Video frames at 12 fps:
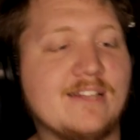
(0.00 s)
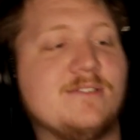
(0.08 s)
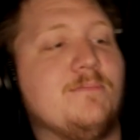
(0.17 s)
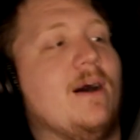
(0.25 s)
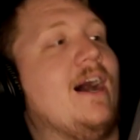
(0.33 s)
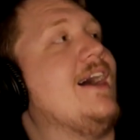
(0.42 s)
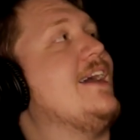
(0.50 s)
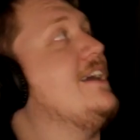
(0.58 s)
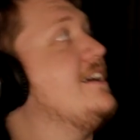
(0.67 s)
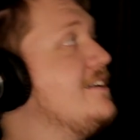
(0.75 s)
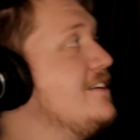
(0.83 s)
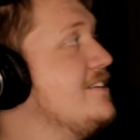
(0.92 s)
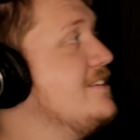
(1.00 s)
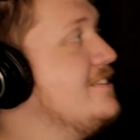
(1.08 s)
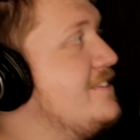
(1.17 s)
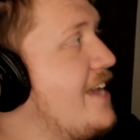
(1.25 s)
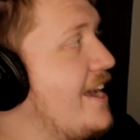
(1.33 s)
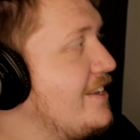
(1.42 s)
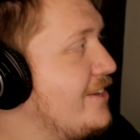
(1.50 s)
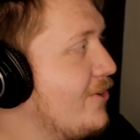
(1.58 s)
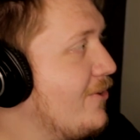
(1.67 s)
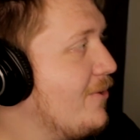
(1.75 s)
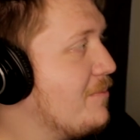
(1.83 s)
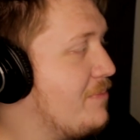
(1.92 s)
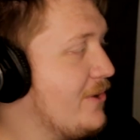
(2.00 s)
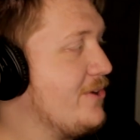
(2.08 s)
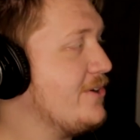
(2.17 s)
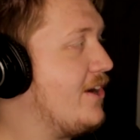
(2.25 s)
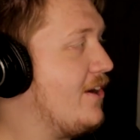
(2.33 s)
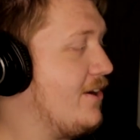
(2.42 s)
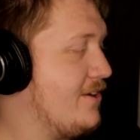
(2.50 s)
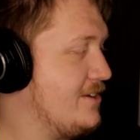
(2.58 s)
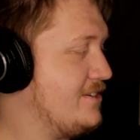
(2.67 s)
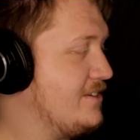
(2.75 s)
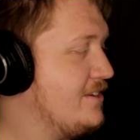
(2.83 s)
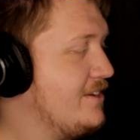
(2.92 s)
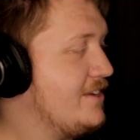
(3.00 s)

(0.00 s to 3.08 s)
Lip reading: It's by Daniel Bernhardt,